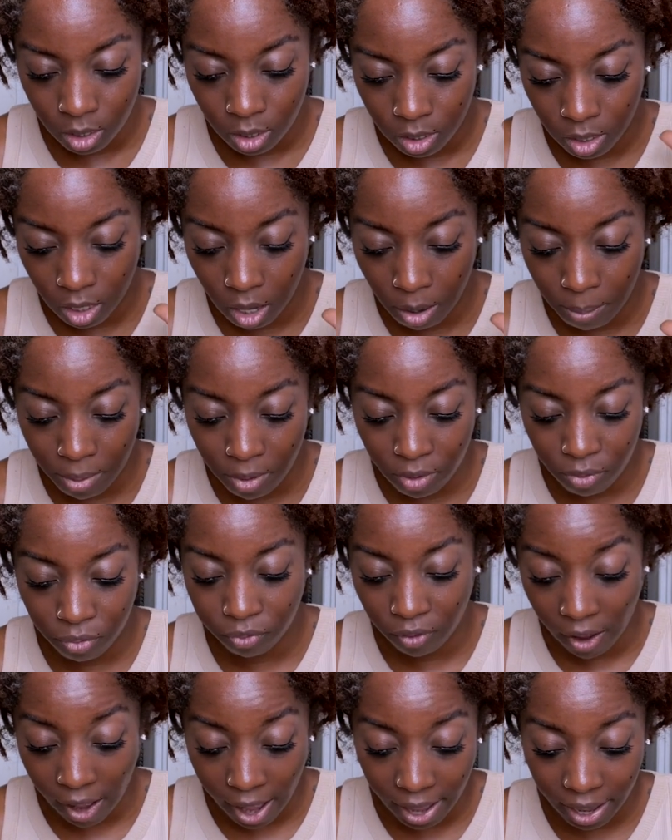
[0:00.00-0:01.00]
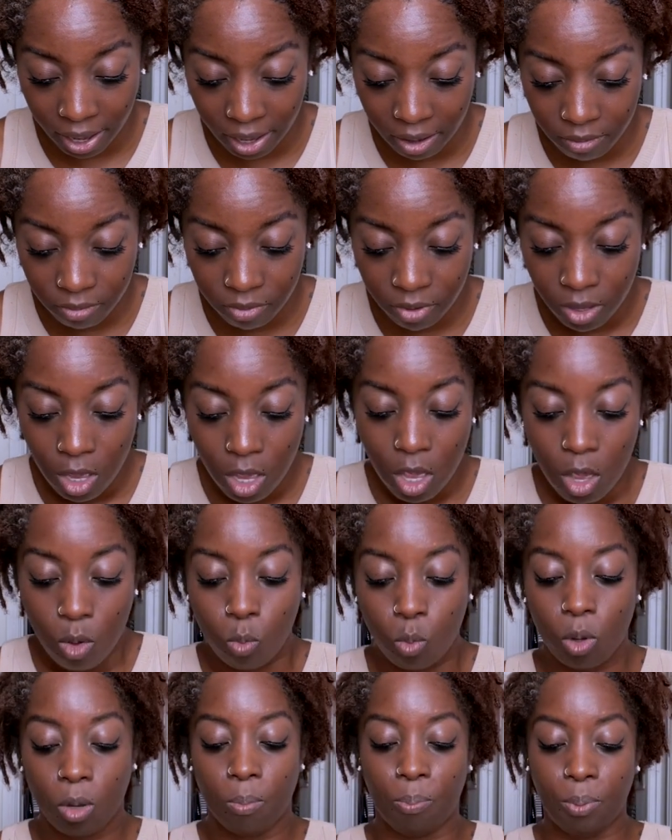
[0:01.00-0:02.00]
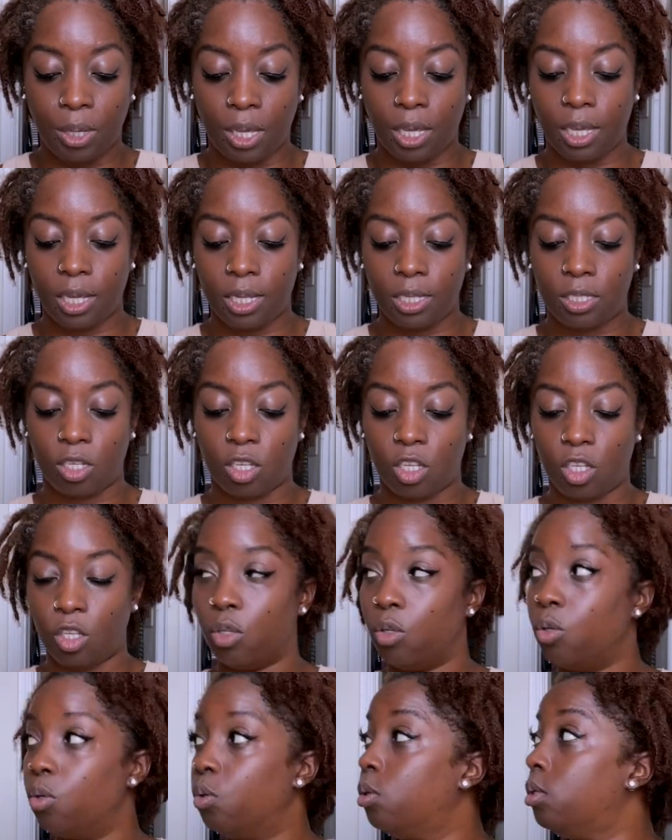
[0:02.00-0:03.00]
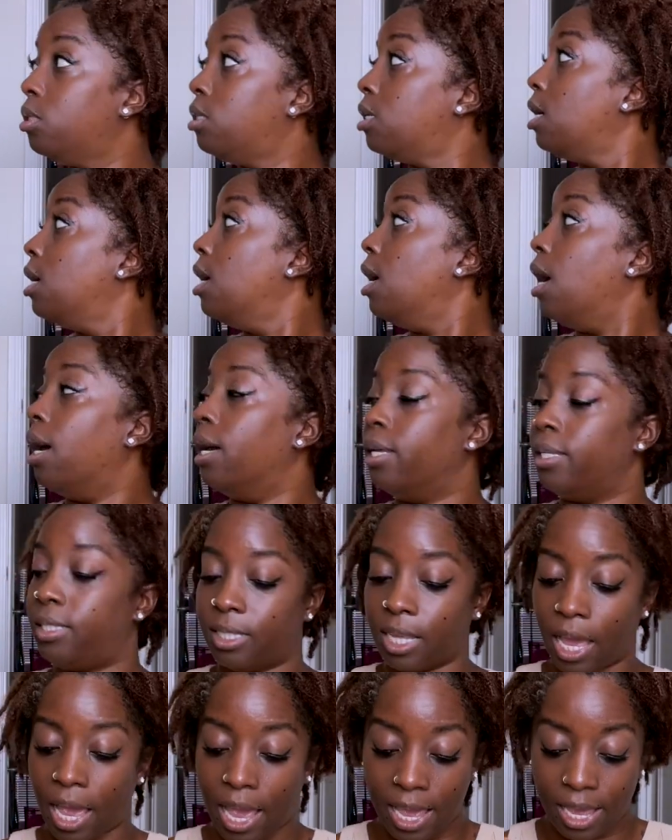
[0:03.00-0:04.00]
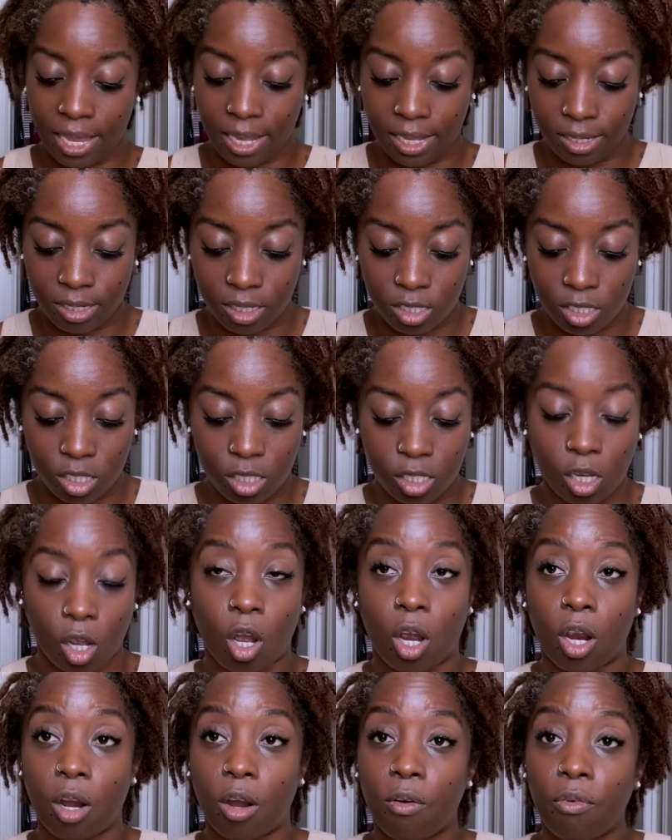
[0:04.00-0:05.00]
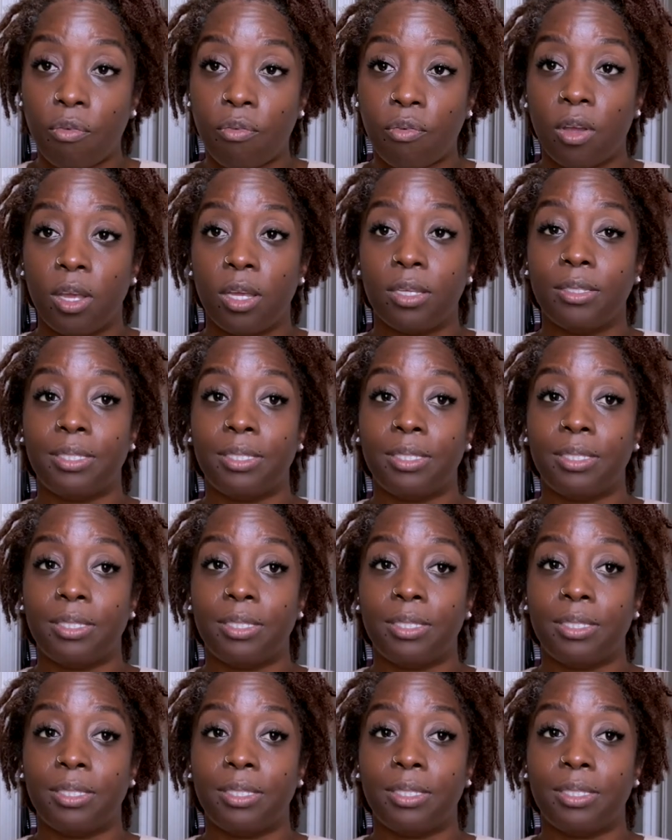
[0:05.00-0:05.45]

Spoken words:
Number 5 would be to use a satin scarf.